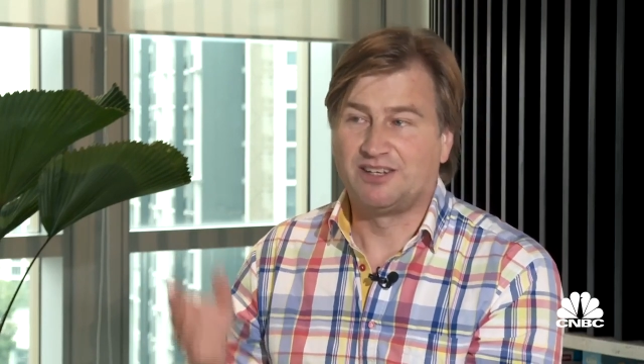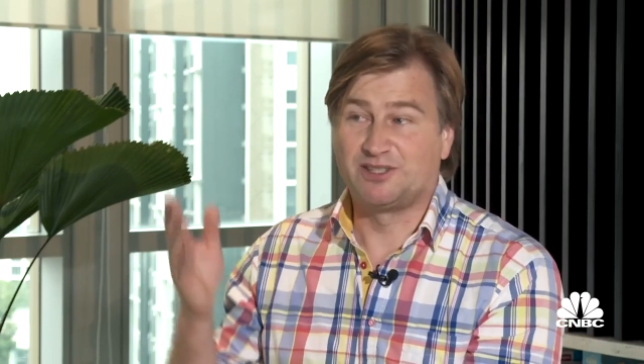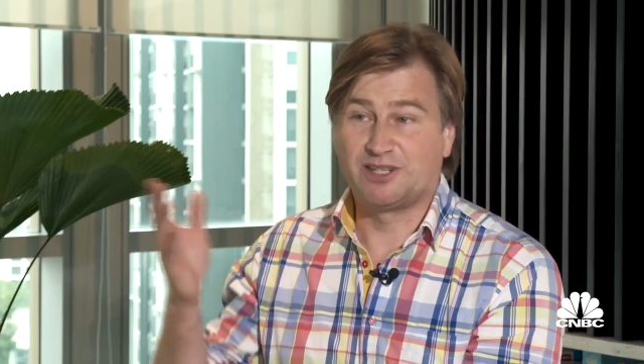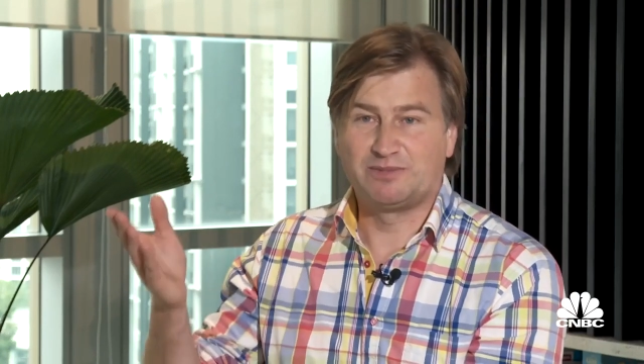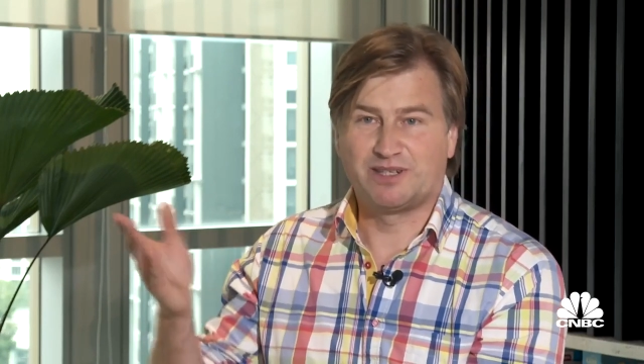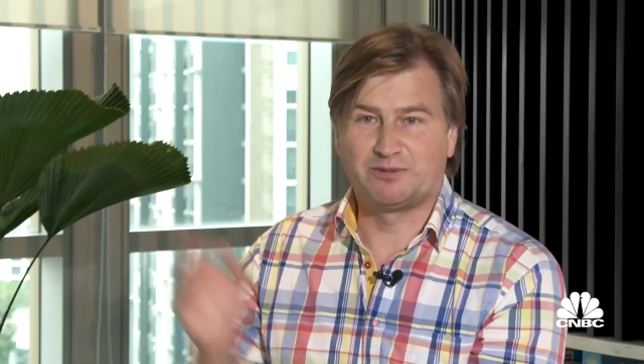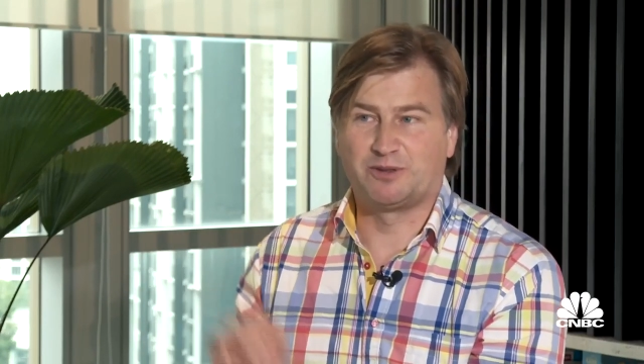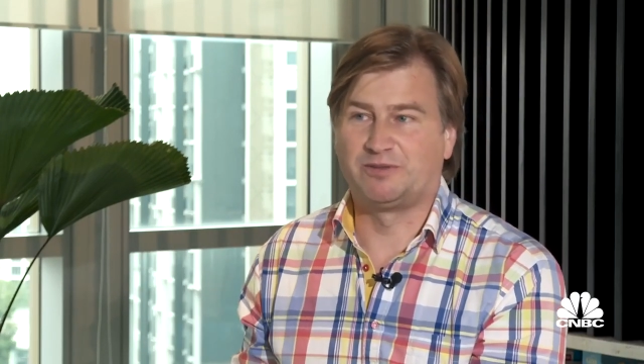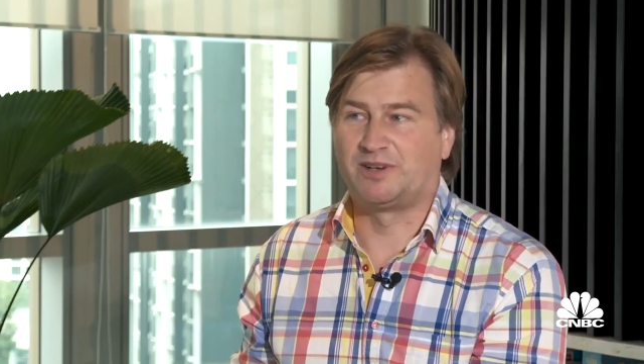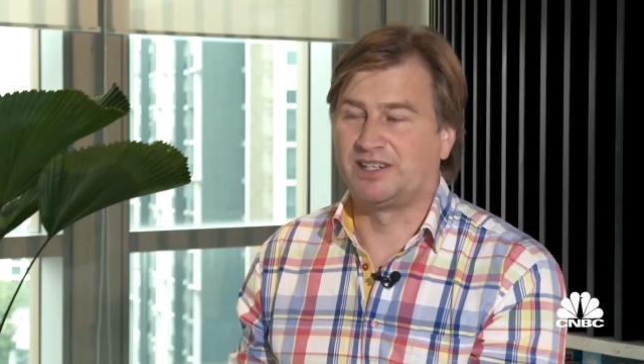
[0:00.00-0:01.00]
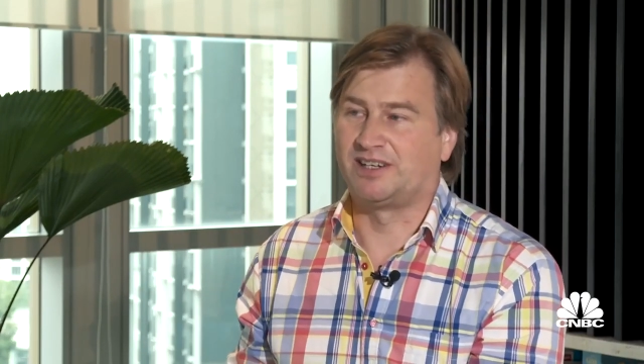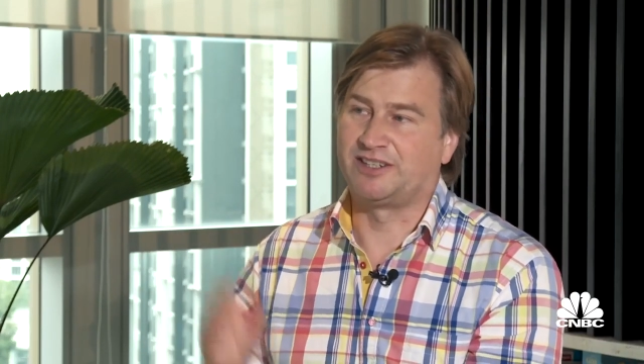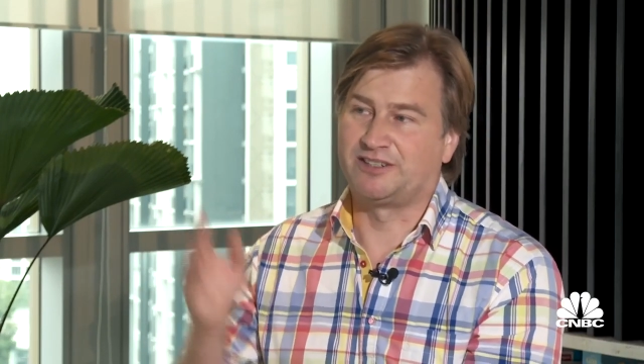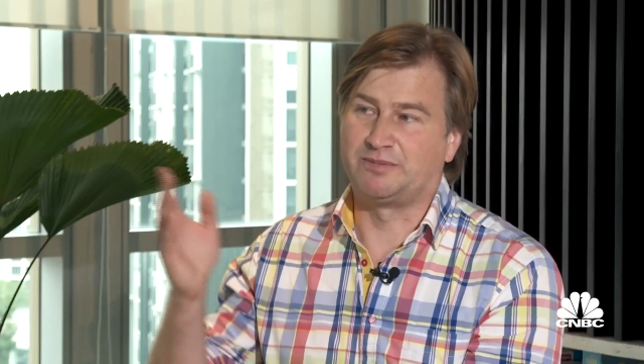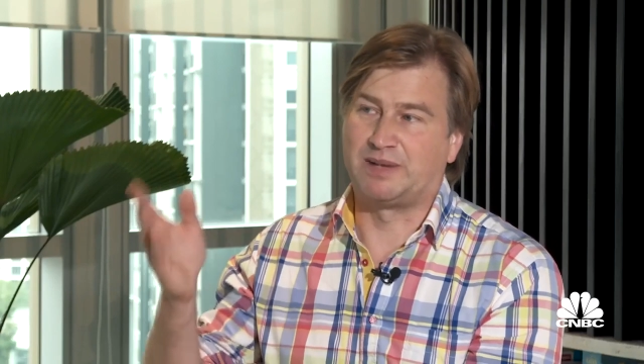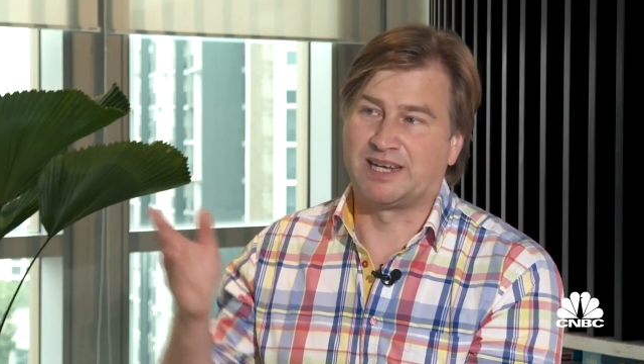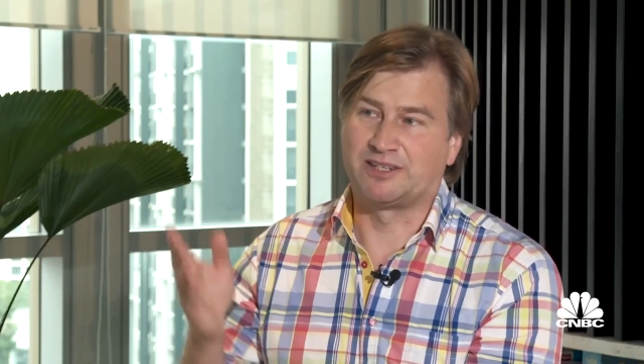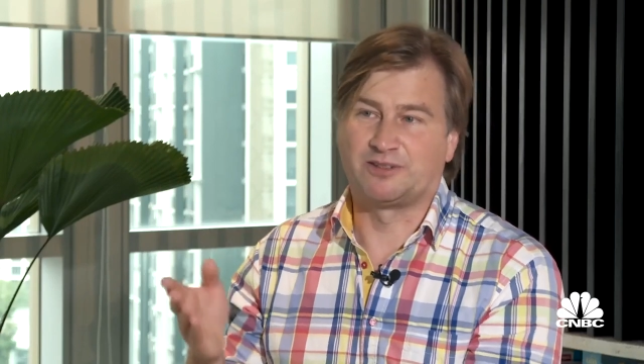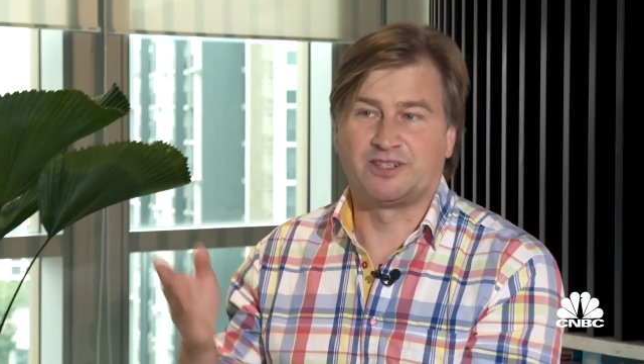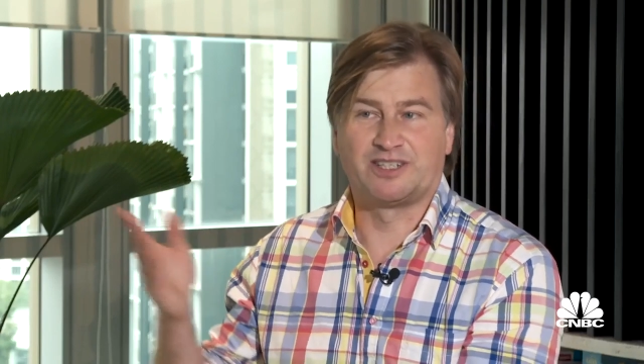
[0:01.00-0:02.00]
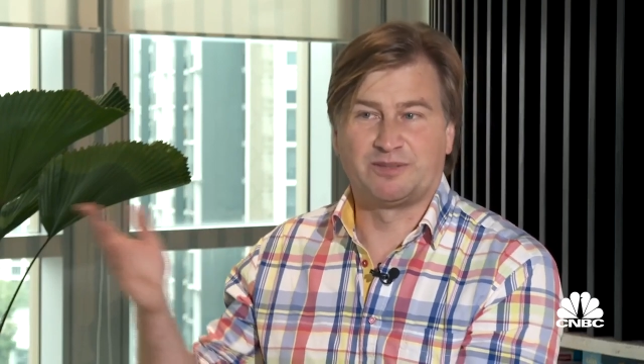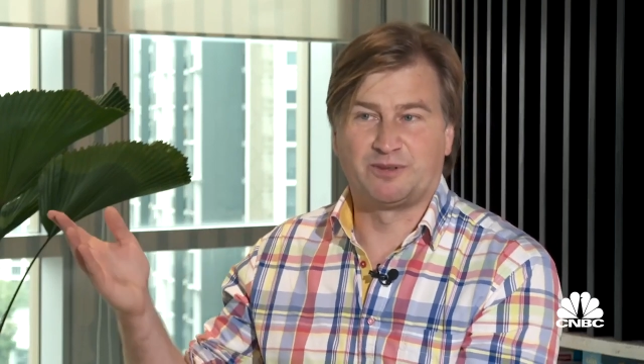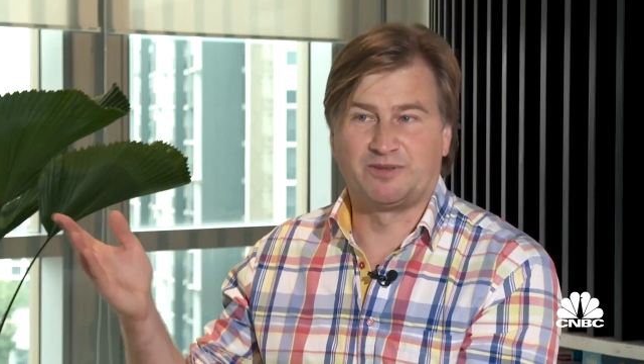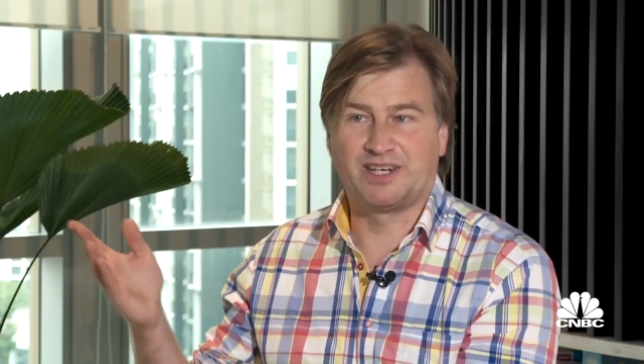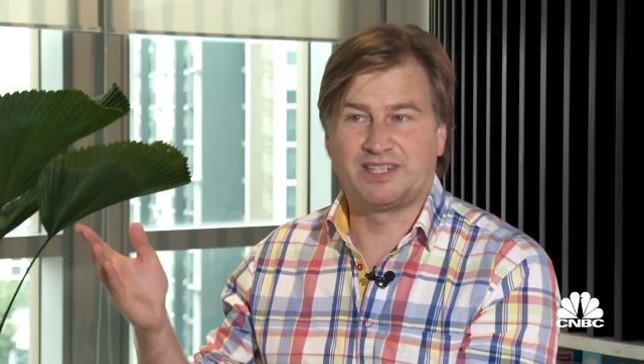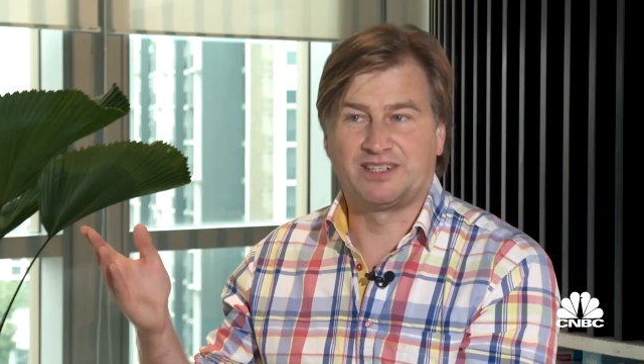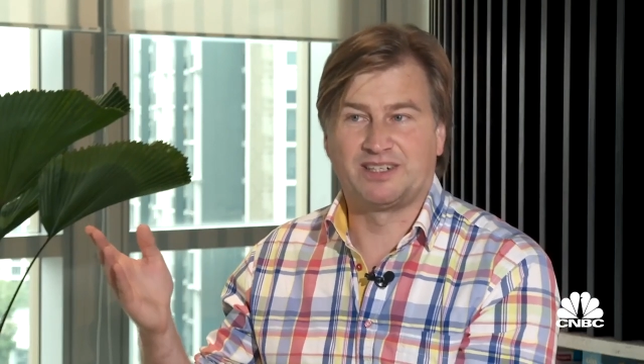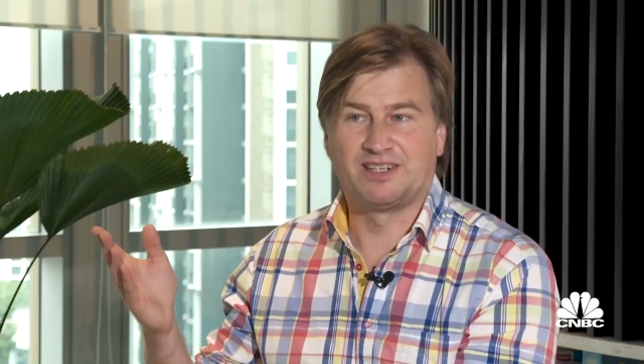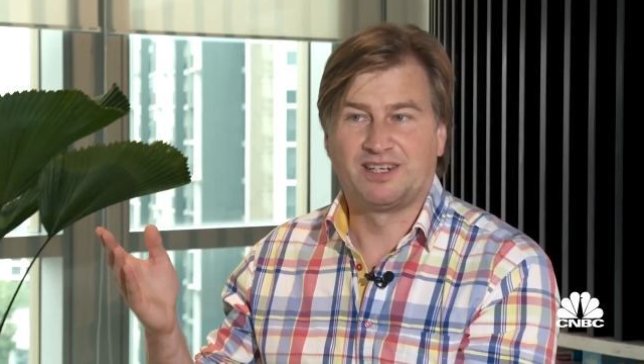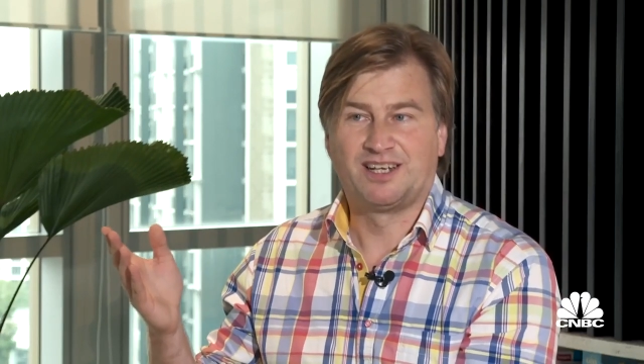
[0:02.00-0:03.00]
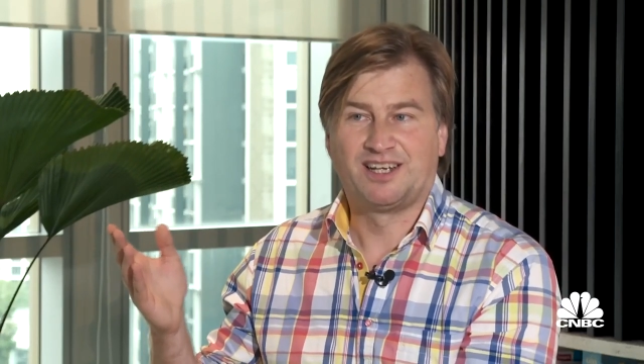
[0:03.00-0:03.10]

you know, sometimes we find either a bank or another provider